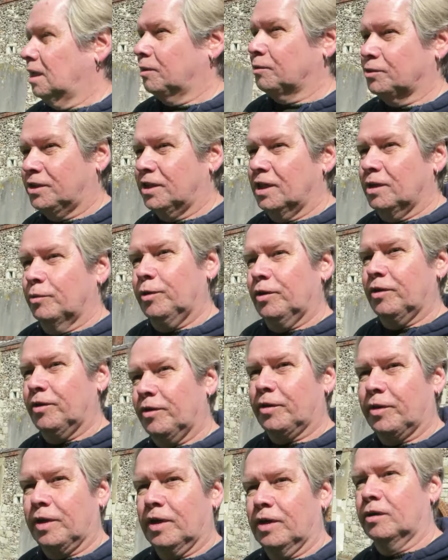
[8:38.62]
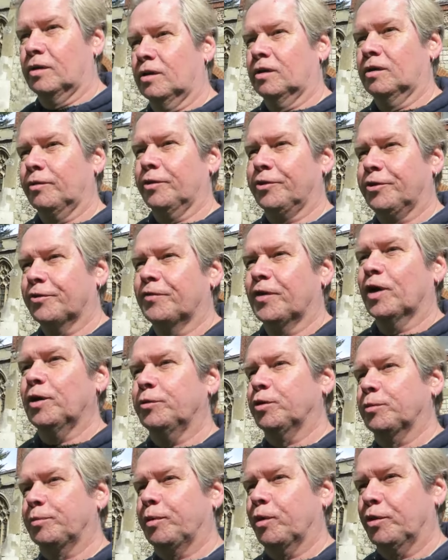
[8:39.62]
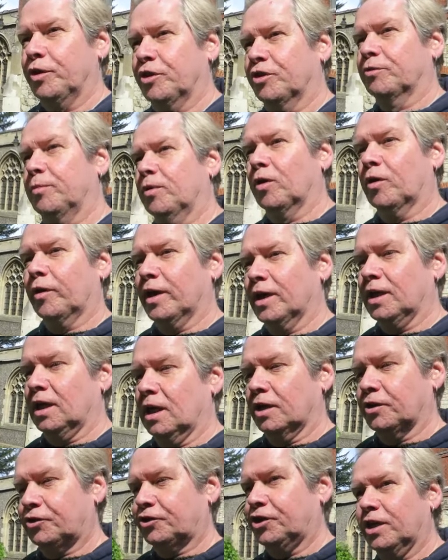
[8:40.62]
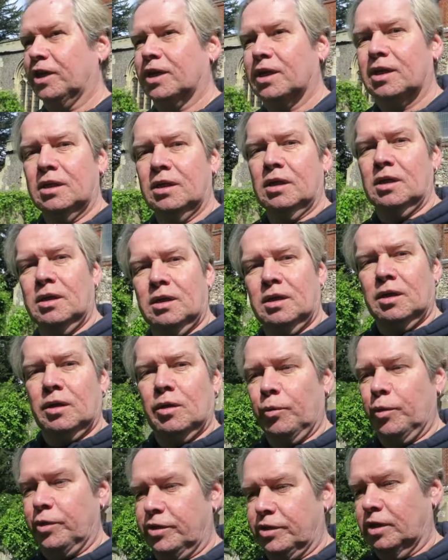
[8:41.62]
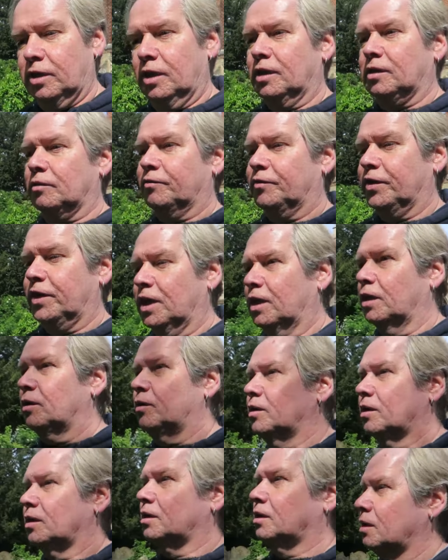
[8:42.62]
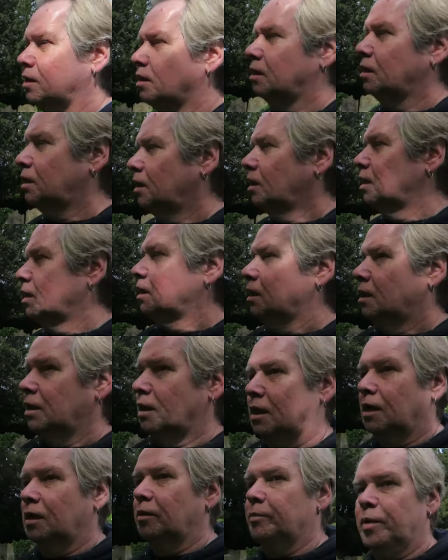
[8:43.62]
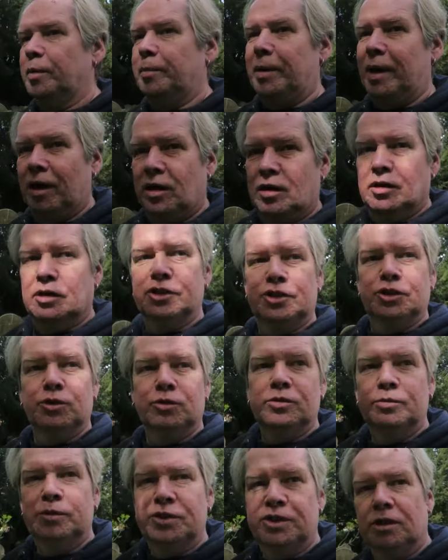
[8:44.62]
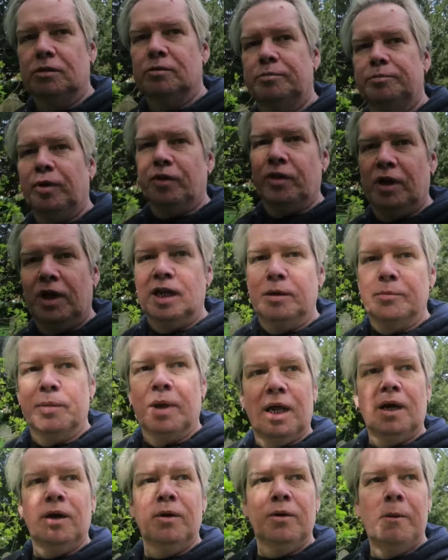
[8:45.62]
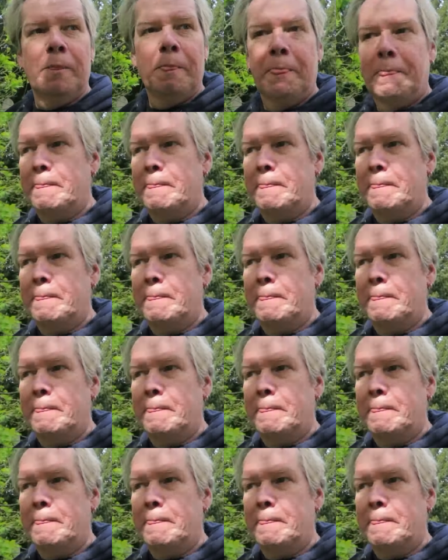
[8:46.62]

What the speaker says: I was here with Richard Vogue, the Bald Explorer, last year. We did a little video about Carshalton, which I'll put the link below.